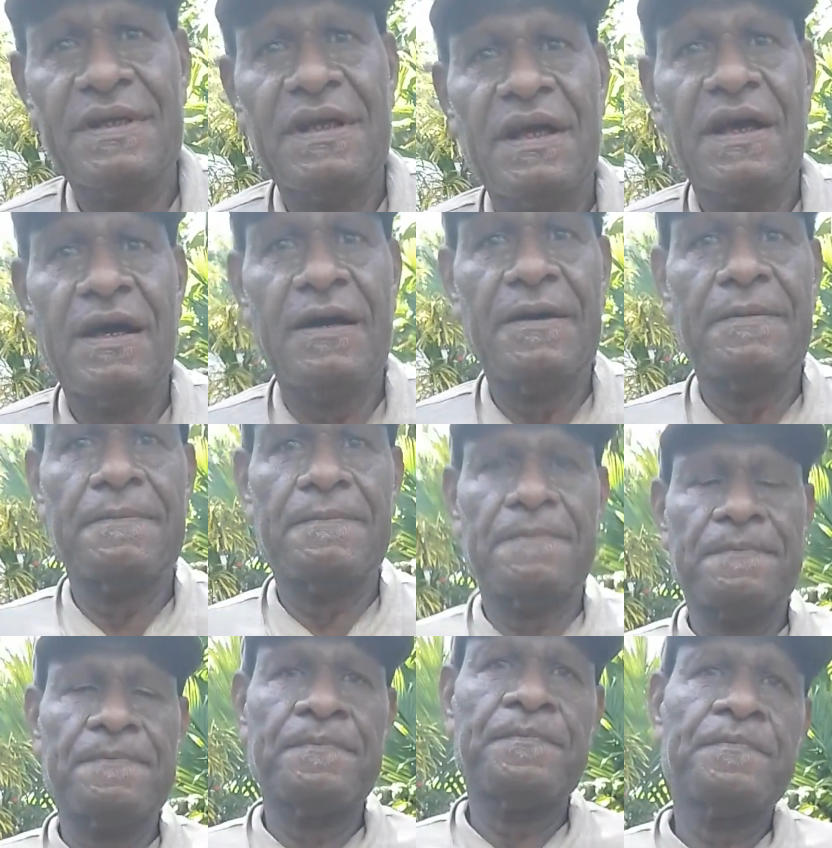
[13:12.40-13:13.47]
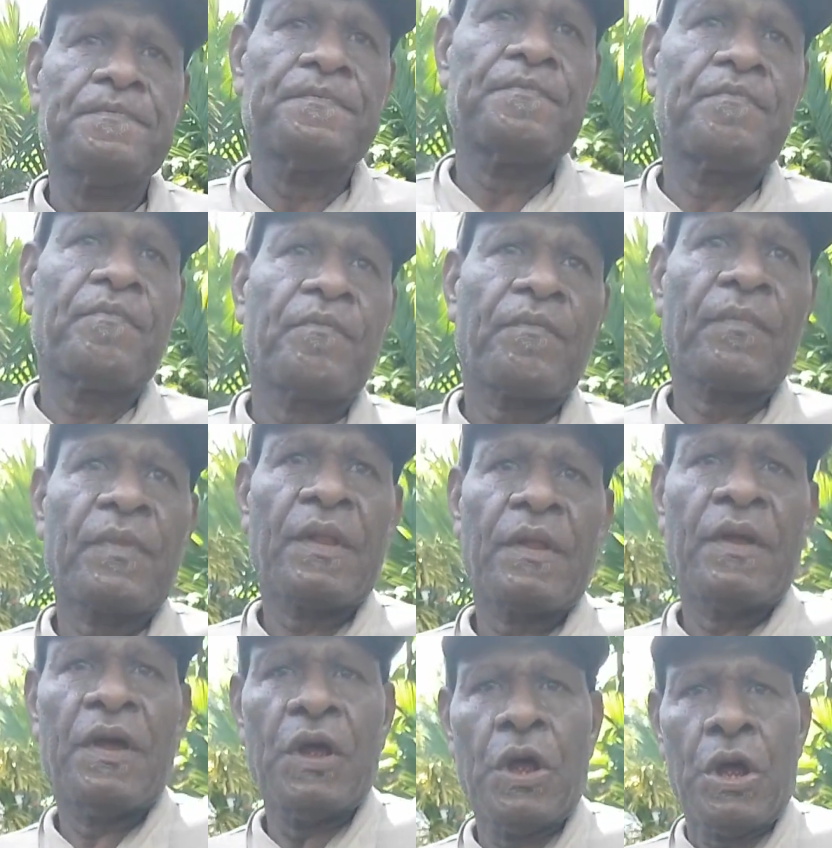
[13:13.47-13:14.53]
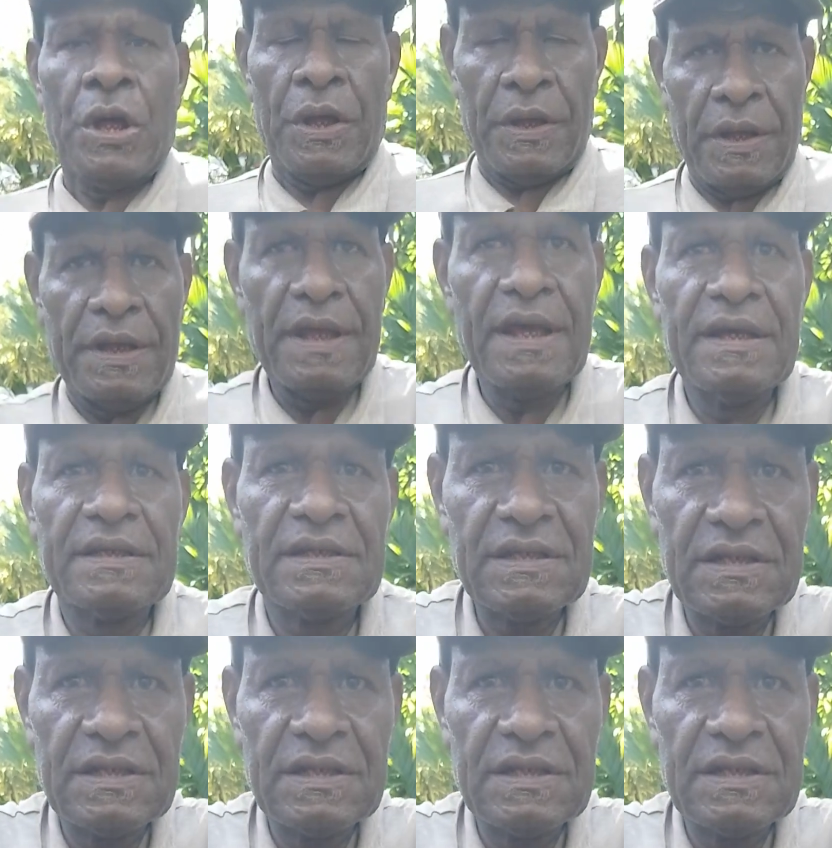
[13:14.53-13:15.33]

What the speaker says: Okay, that's good. Continue from there. You're at Pagui now.